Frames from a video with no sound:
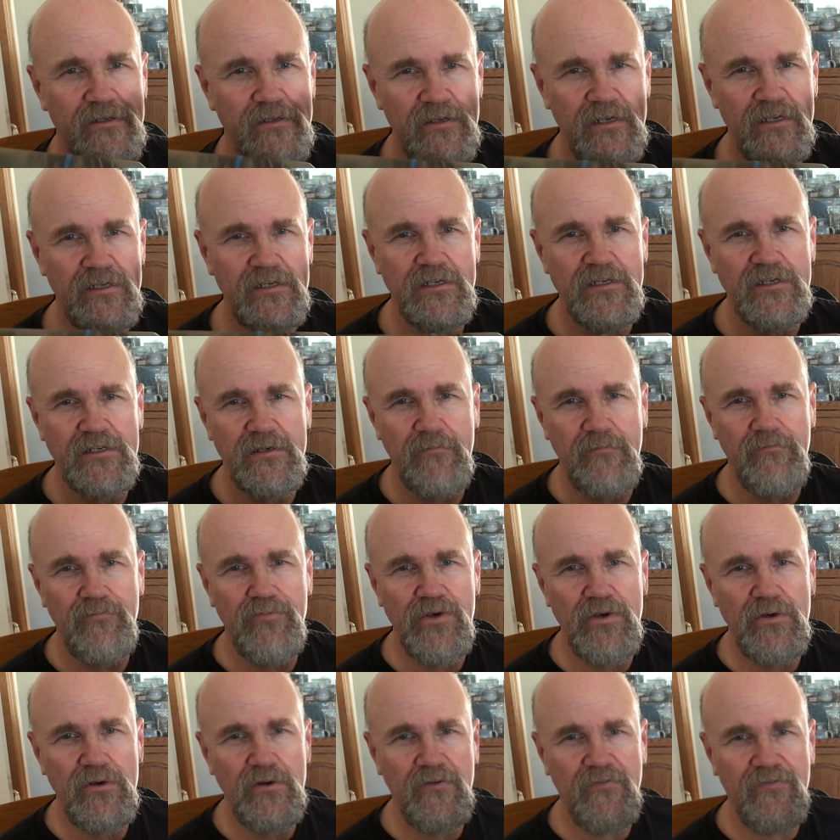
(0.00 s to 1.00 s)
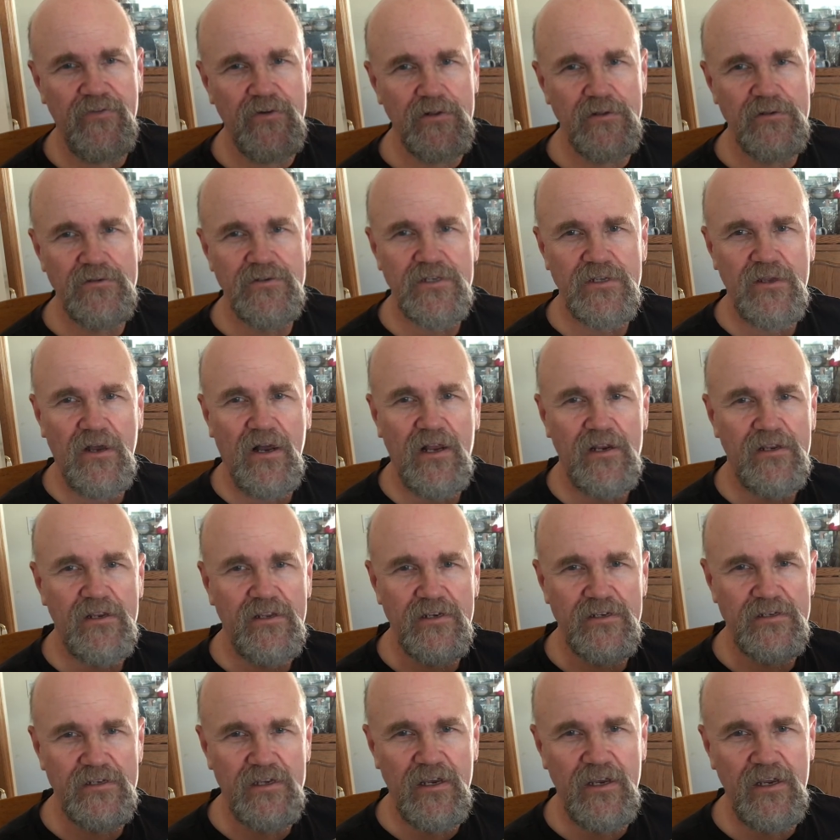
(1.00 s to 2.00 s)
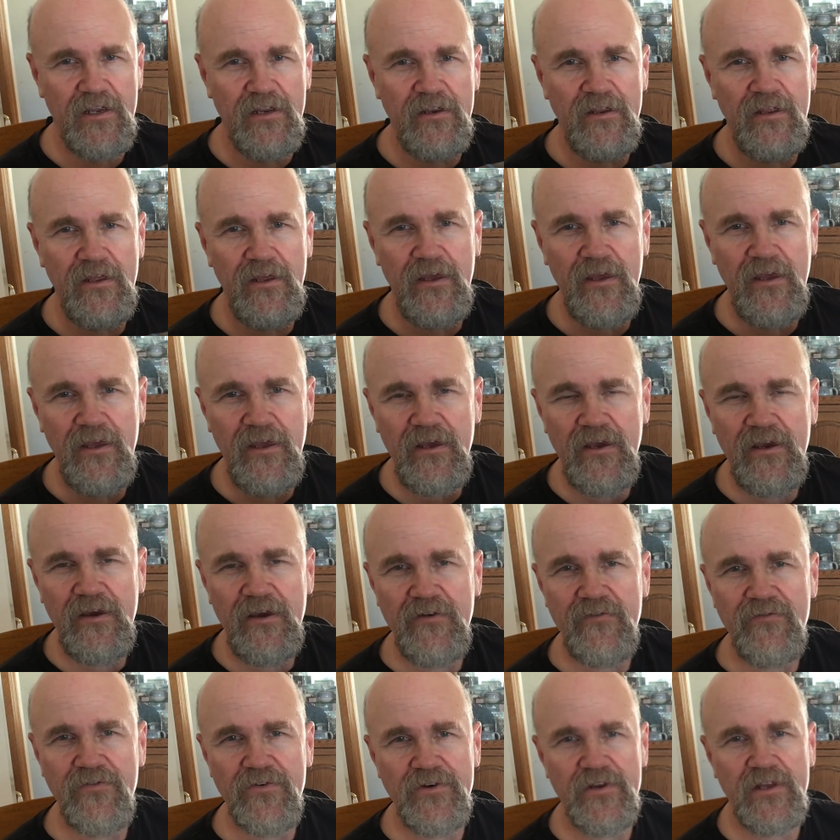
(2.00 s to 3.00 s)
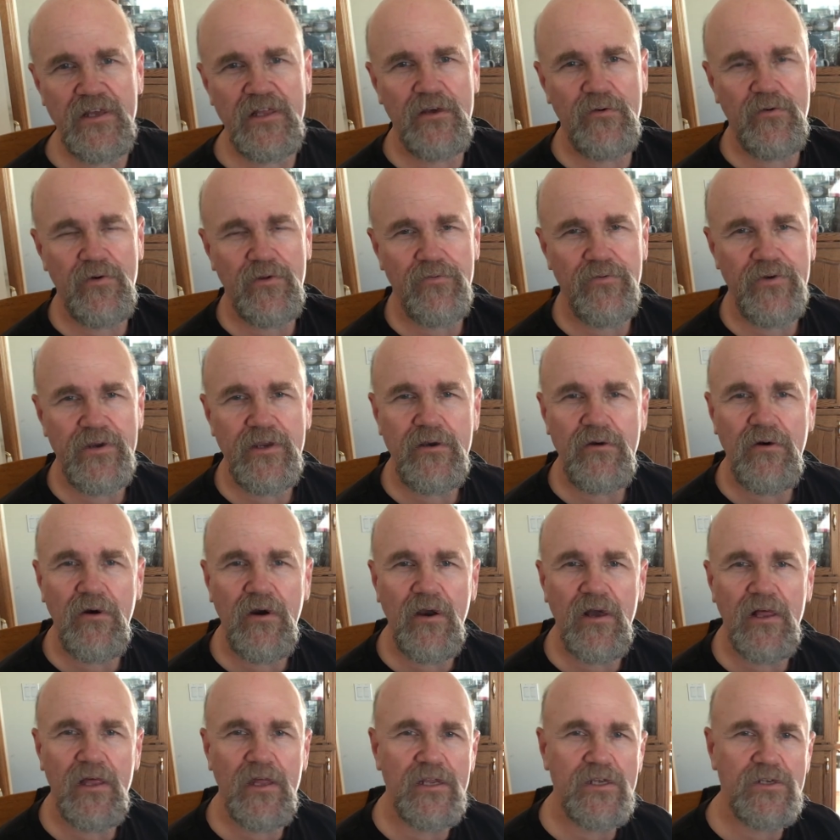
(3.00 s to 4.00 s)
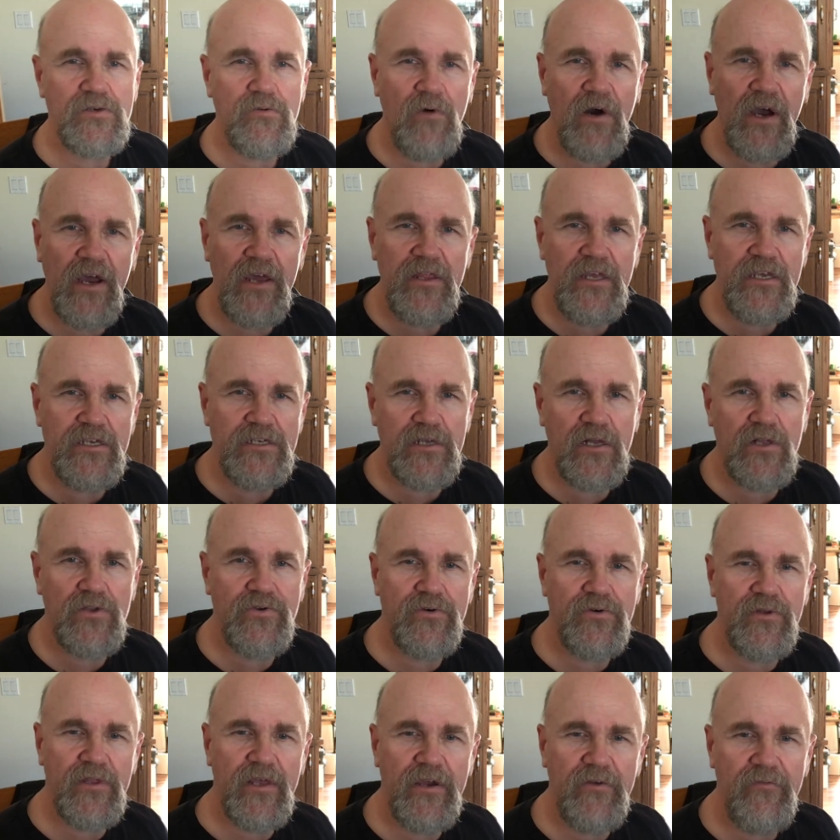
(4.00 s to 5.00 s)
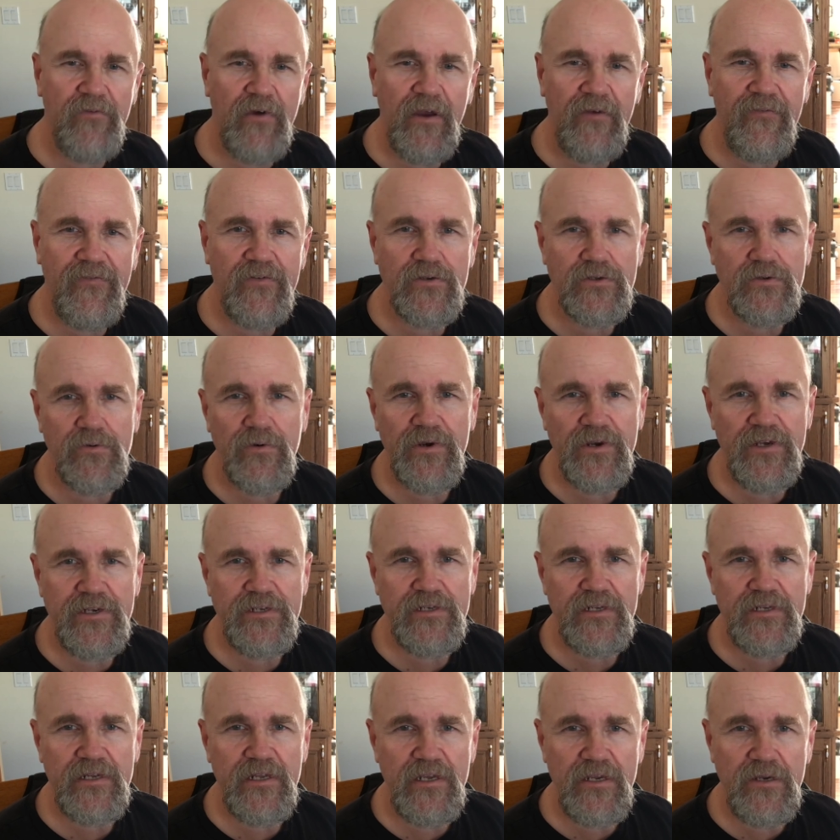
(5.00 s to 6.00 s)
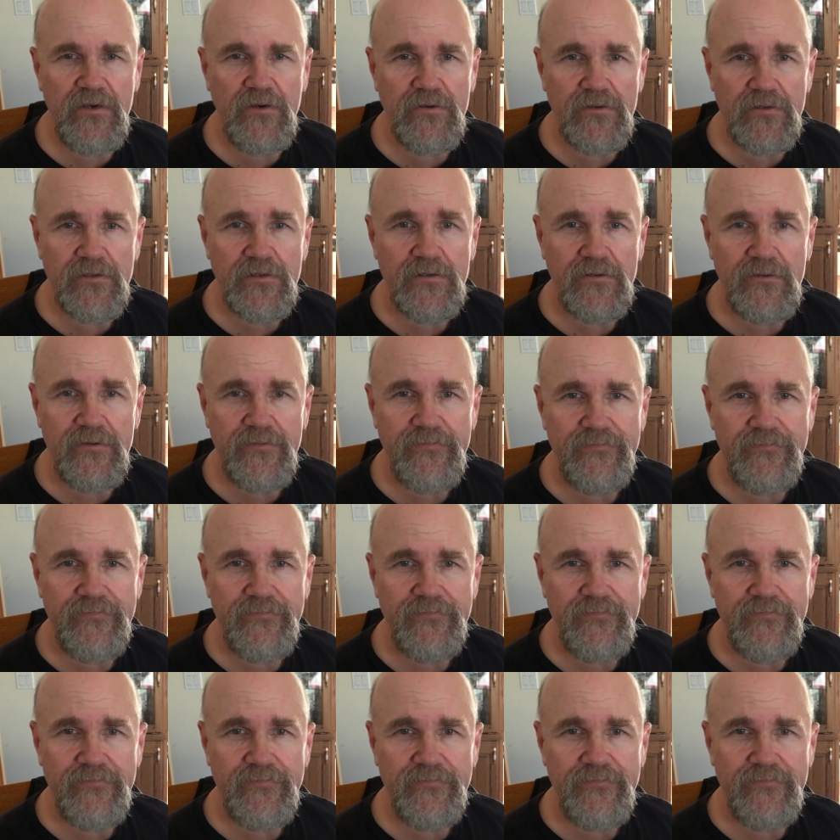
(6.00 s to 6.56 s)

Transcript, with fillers: This is a beautiful stock design for dealing with recoil, and it's why these ultralight rifles were easy to use.